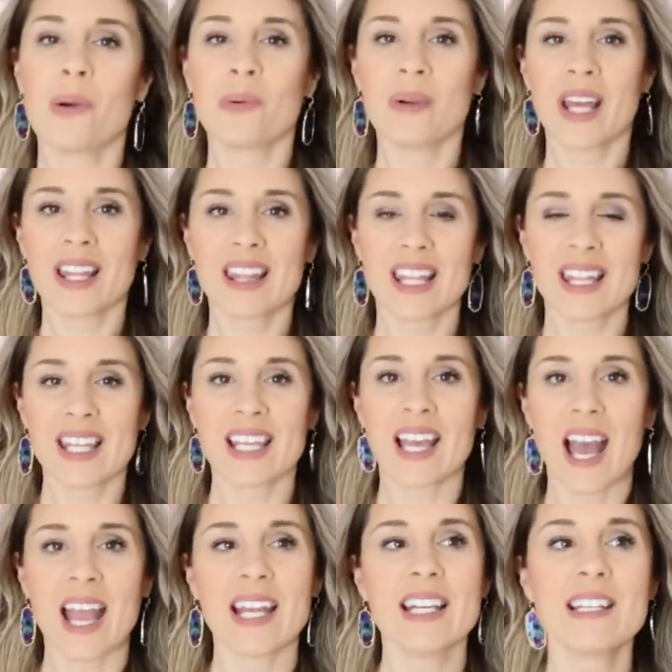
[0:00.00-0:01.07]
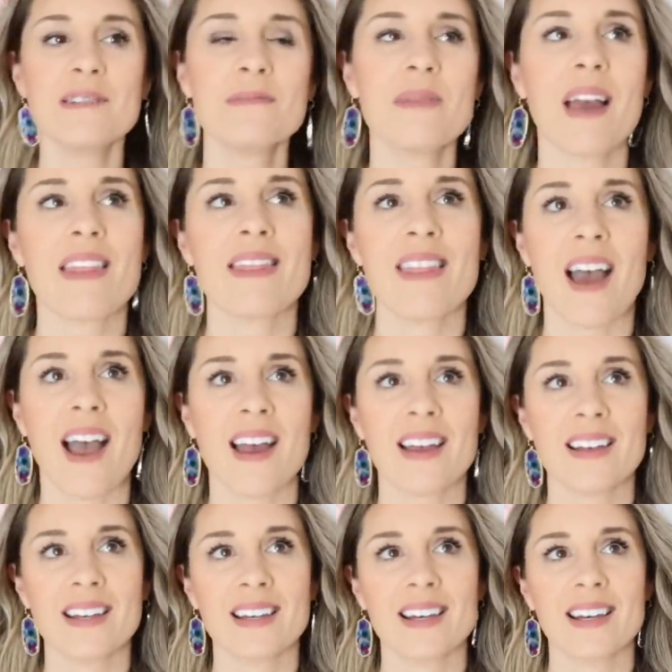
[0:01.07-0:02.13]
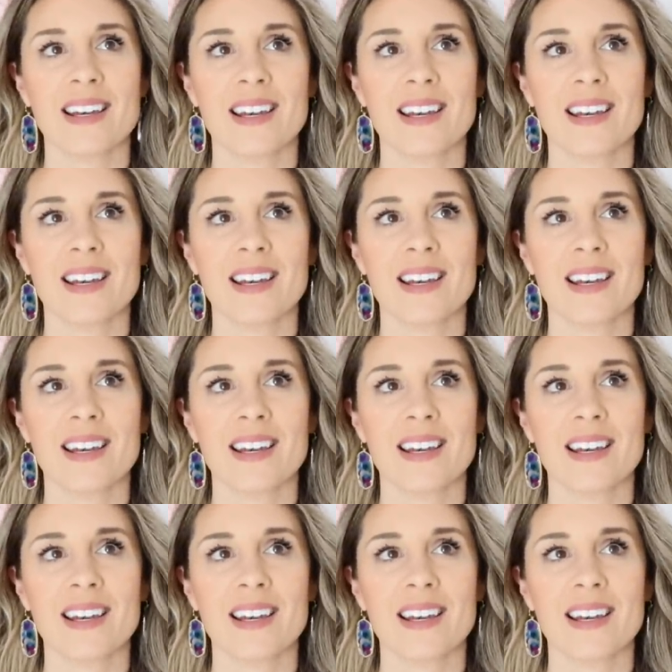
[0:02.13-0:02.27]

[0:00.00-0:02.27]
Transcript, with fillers: with the item that